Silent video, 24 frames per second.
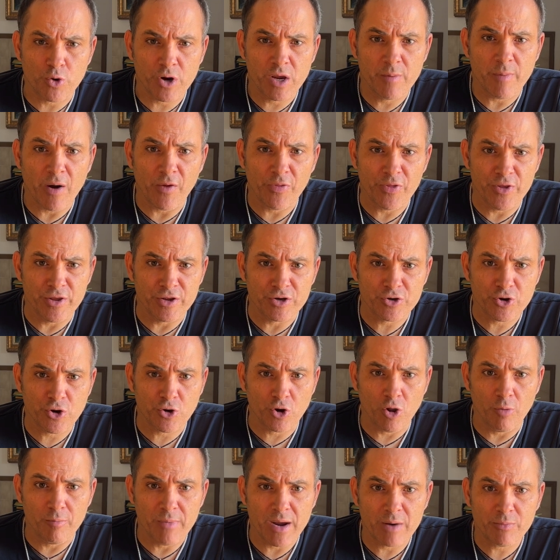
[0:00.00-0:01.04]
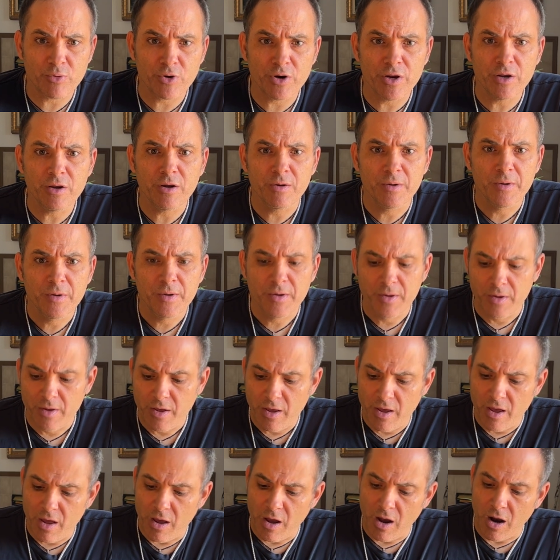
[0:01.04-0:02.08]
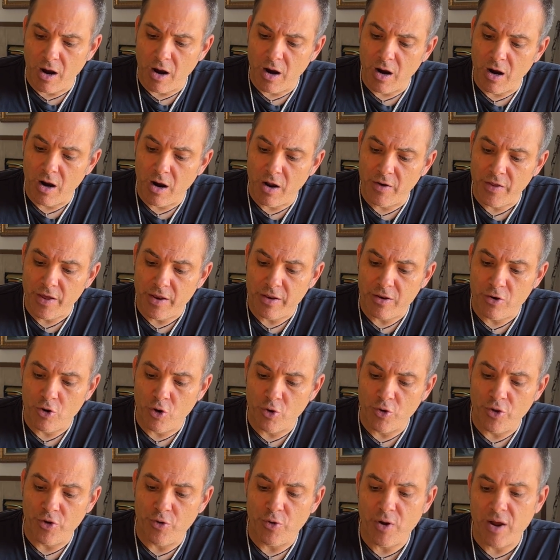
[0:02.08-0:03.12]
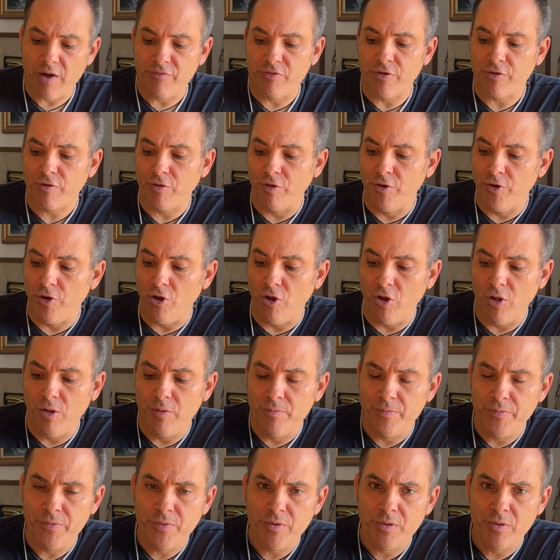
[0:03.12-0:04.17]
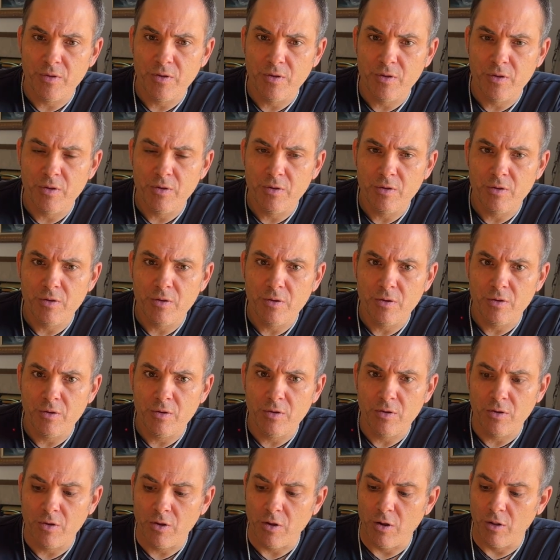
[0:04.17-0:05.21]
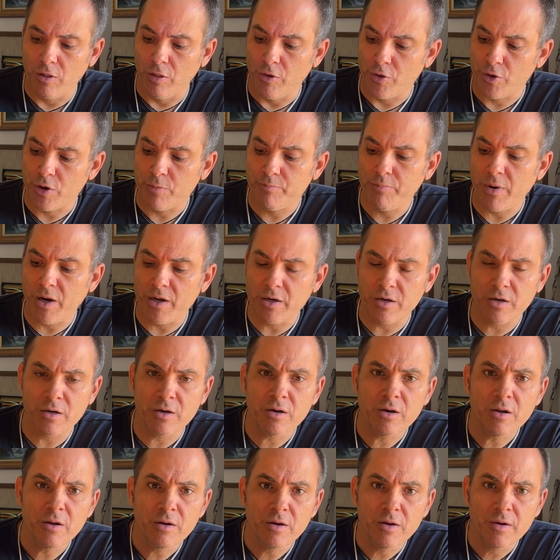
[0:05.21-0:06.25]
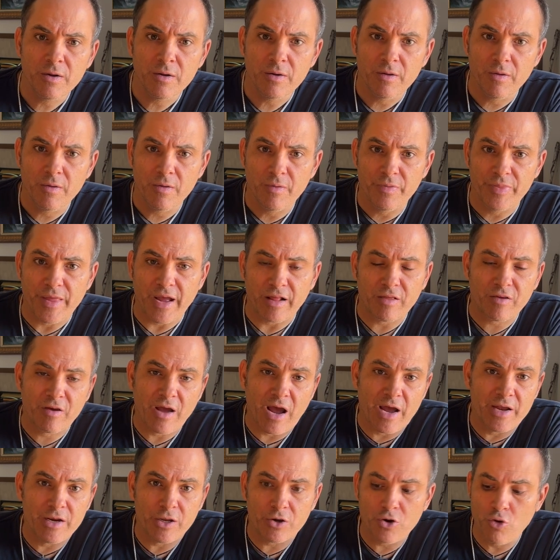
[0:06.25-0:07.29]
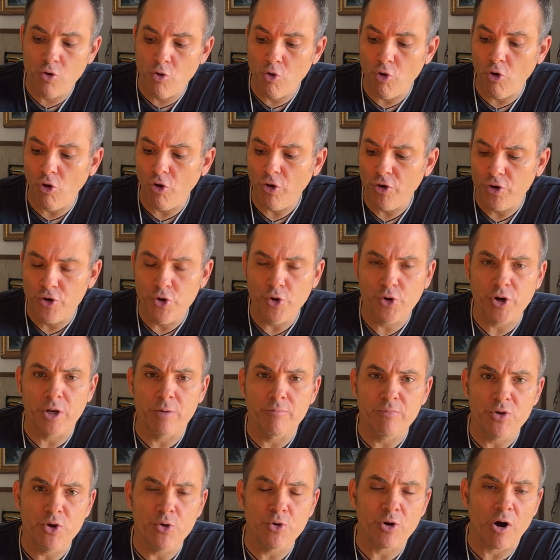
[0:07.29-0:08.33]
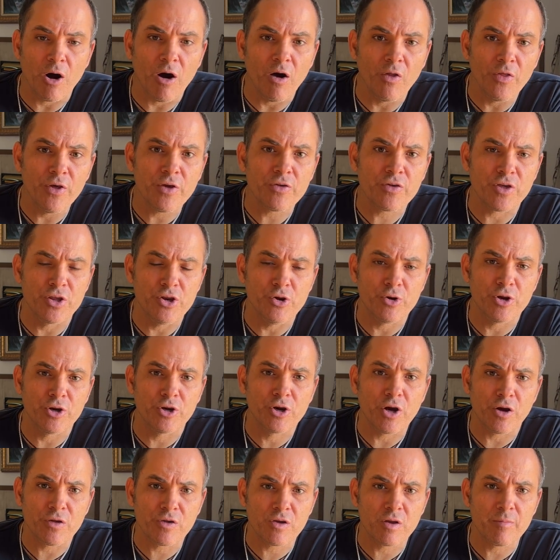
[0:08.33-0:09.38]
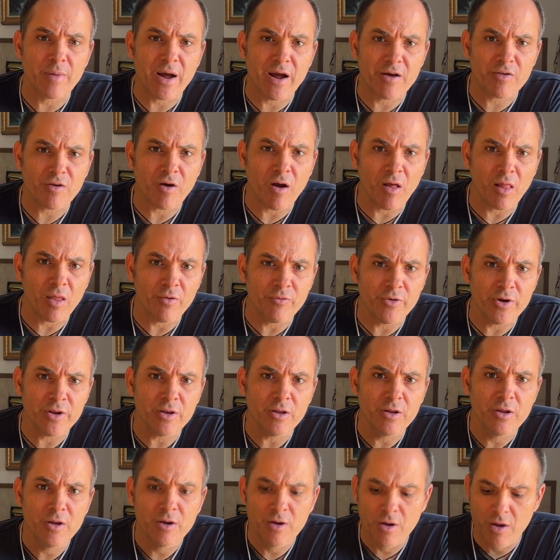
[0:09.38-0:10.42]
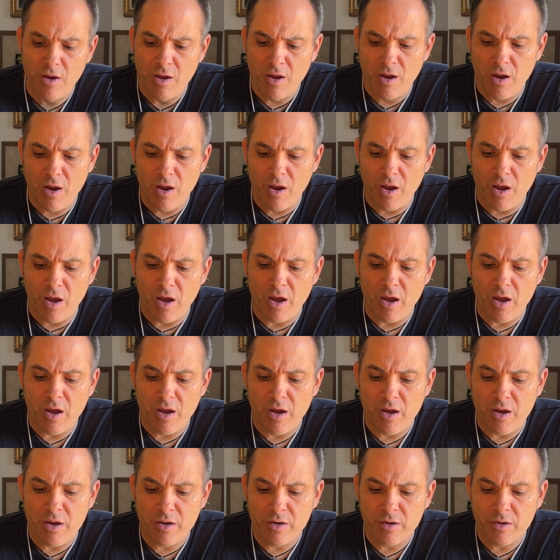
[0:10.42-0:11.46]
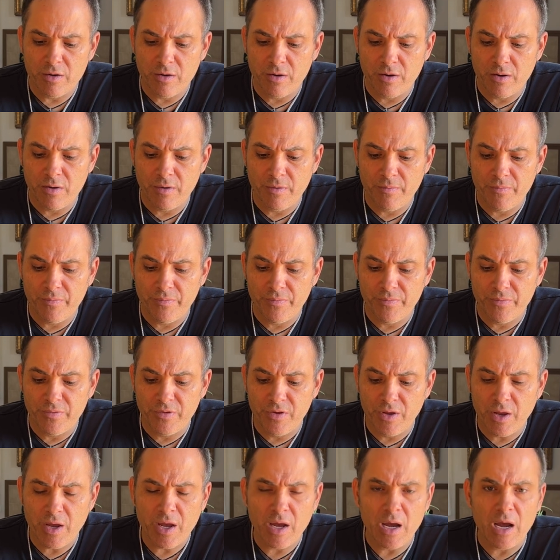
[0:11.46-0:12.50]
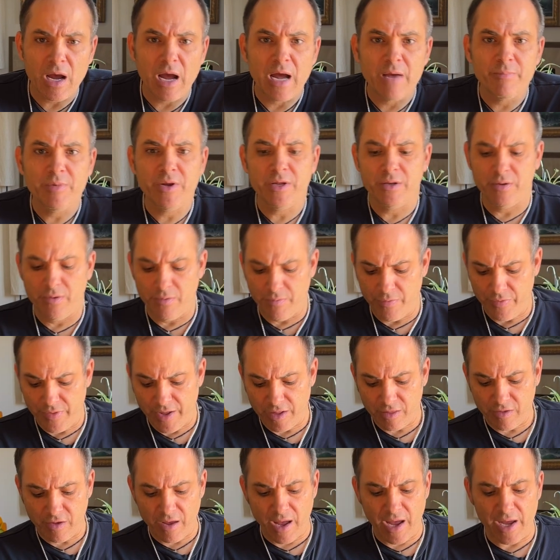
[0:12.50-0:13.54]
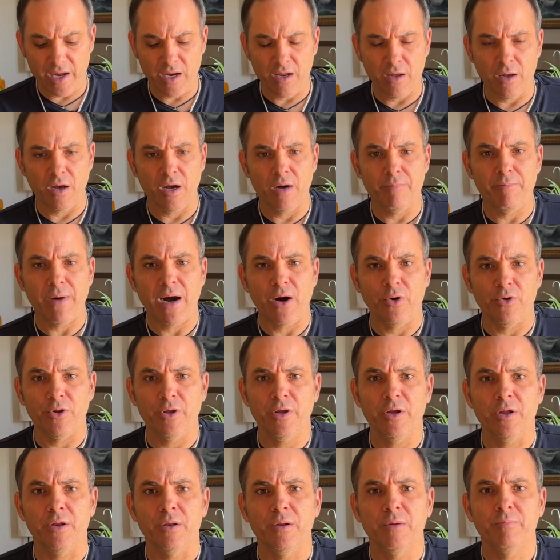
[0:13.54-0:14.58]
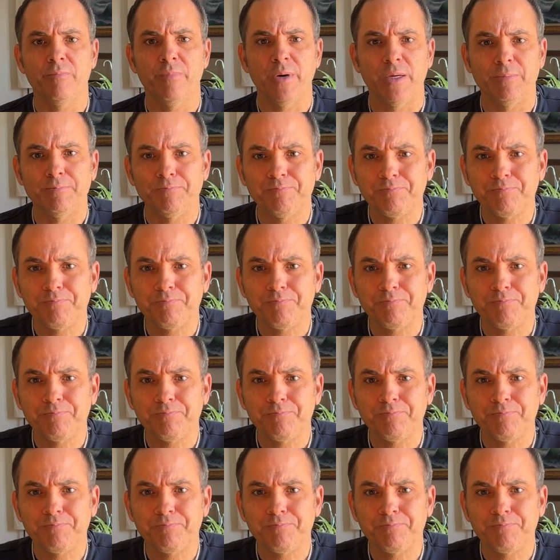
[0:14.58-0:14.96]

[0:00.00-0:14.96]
about the internal memory, that know that you have this little alert button, that's kind of cool. You can mute all this and you could customize all of it. And yeah, I mean, that's kind of about it. But